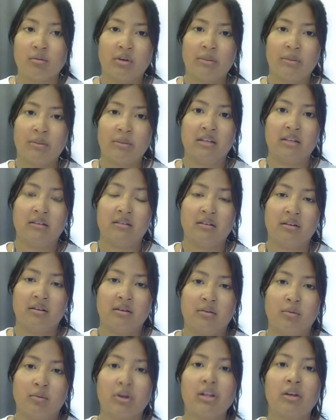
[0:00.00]
I mean,
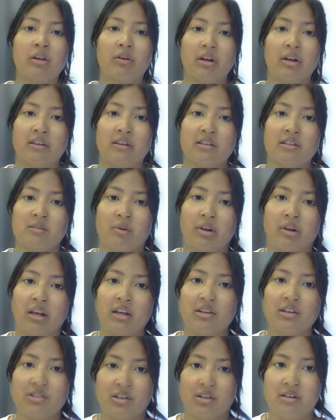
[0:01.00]
one of the great things about
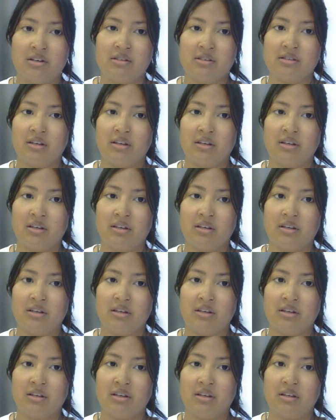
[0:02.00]
Asia is